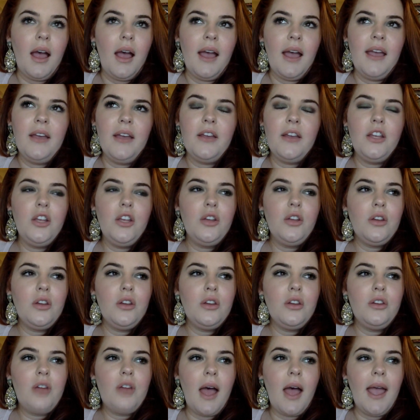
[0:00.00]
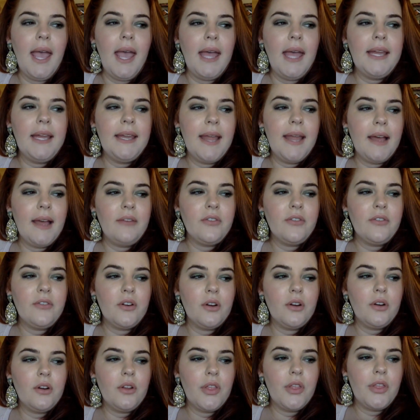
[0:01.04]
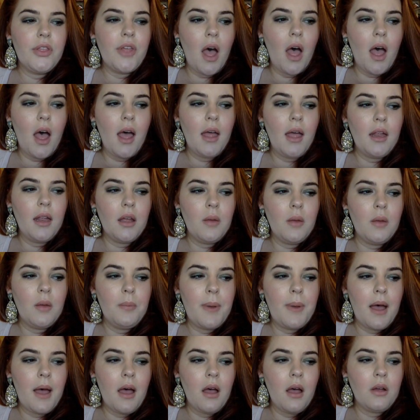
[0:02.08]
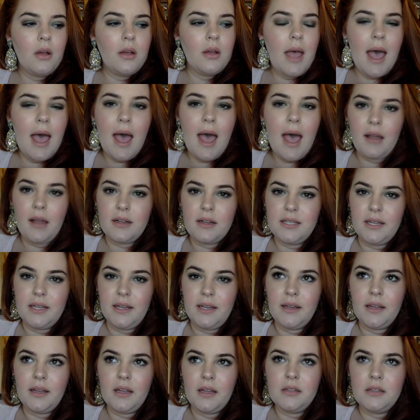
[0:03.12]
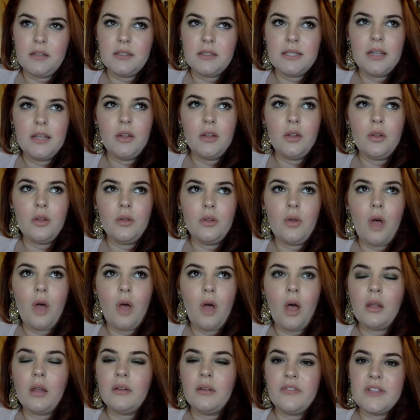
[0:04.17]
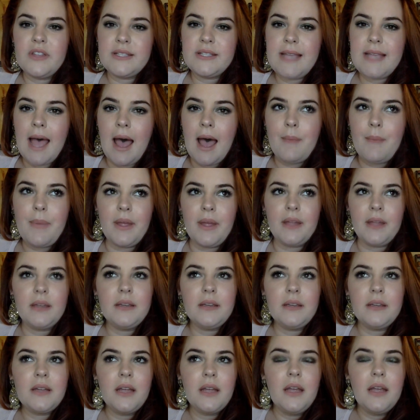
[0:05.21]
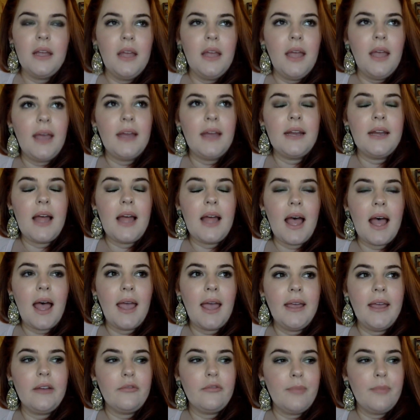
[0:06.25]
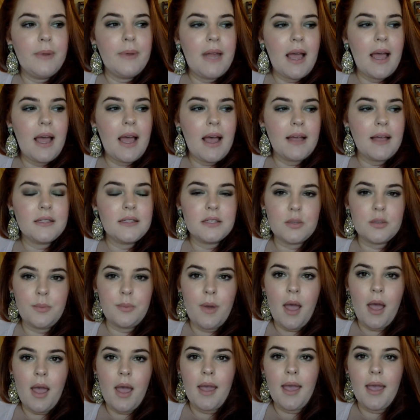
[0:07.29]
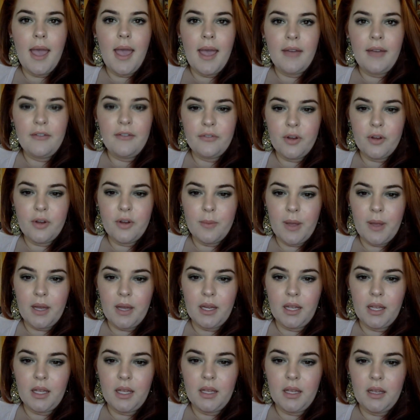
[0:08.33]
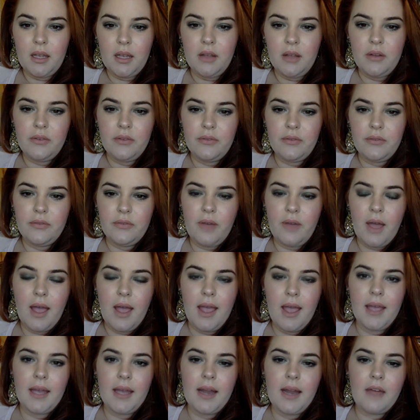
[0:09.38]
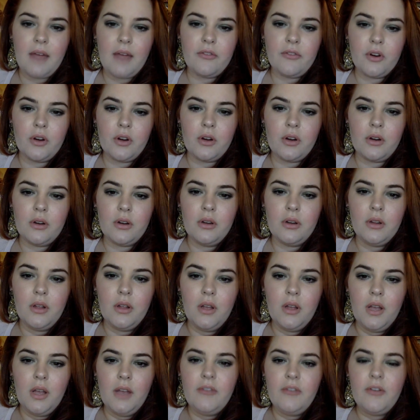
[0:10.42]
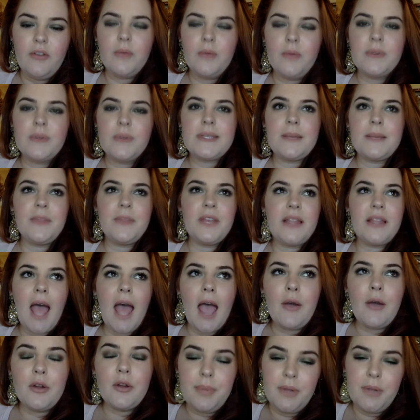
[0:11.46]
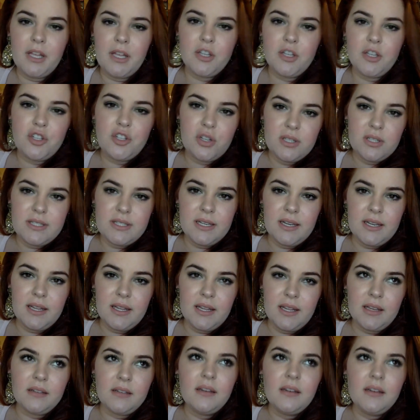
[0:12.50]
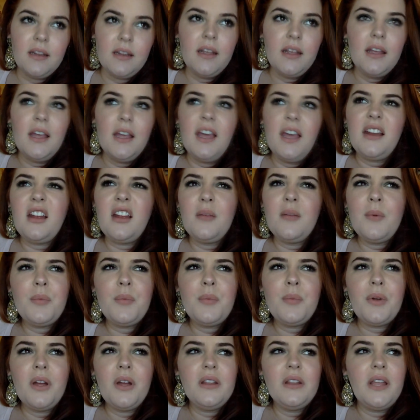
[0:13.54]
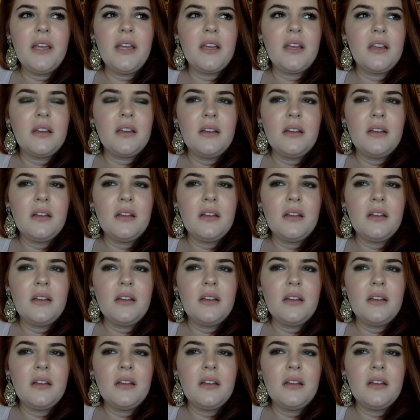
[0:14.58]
I had never thought about acting until all of this happened, and I have been asked by everybody if it was something that I would be interested in. And I remember like